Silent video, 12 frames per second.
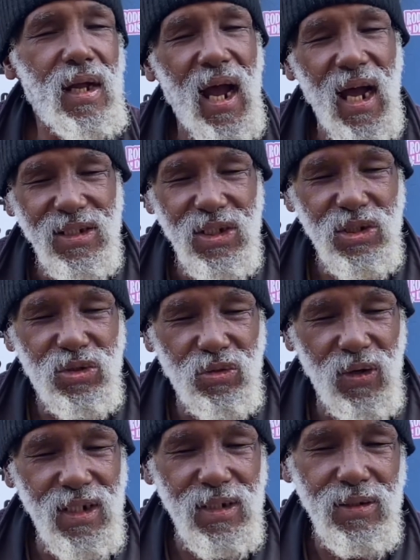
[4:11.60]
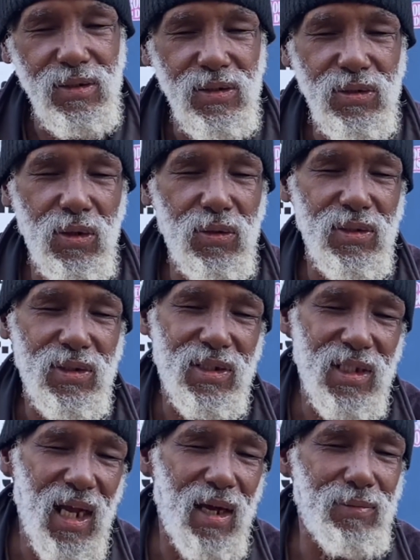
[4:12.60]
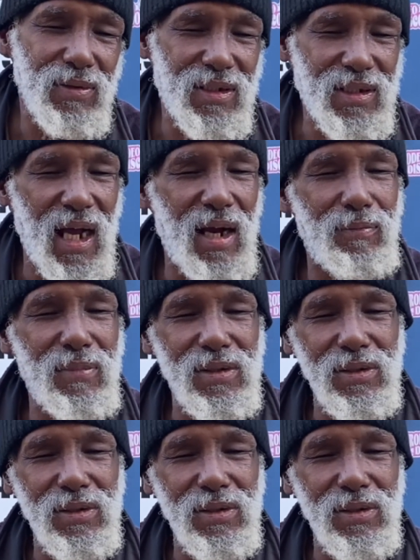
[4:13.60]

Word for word: I just drink, you know, to solve, solve,